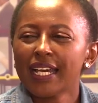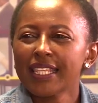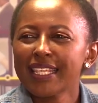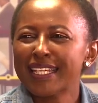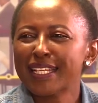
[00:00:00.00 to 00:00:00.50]

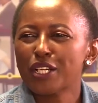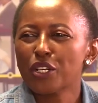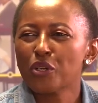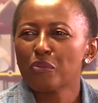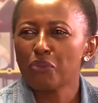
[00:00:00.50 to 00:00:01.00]
think
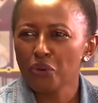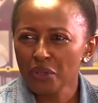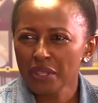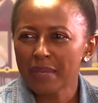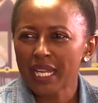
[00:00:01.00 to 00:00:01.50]

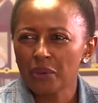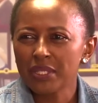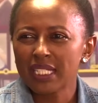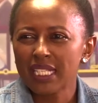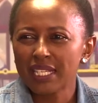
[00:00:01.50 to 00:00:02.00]
both, but I
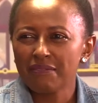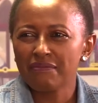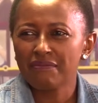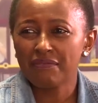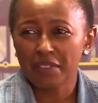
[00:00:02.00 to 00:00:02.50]
would say
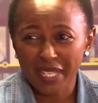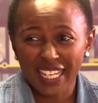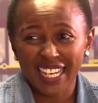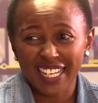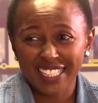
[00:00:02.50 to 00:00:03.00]
female
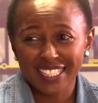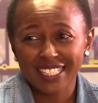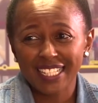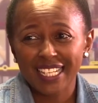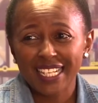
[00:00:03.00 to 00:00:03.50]
clients.
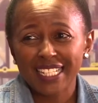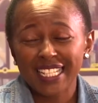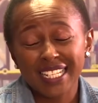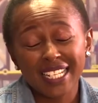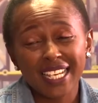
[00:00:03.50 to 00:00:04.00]

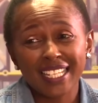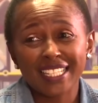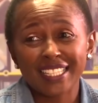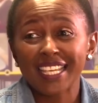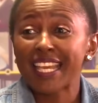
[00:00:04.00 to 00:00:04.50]
Mm.
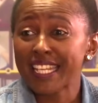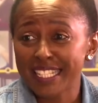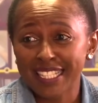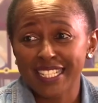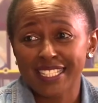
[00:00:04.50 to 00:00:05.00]
They get
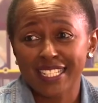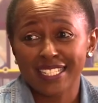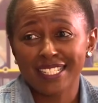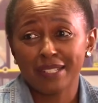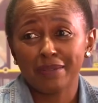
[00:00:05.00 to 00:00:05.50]

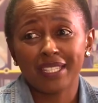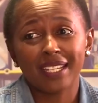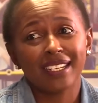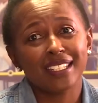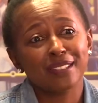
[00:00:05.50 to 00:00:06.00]
excited when
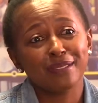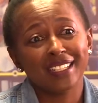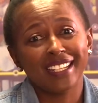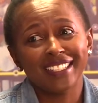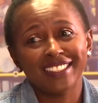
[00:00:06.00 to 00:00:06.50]
they're riding
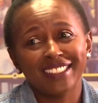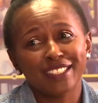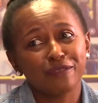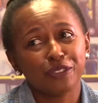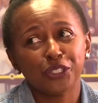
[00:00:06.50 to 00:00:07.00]
with a lady.
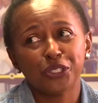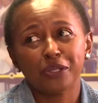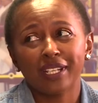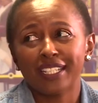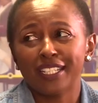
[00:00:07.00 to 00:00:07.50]
For
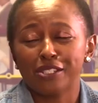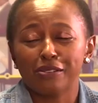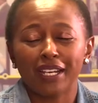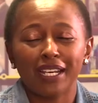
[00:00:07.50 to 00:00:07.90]
sure they do.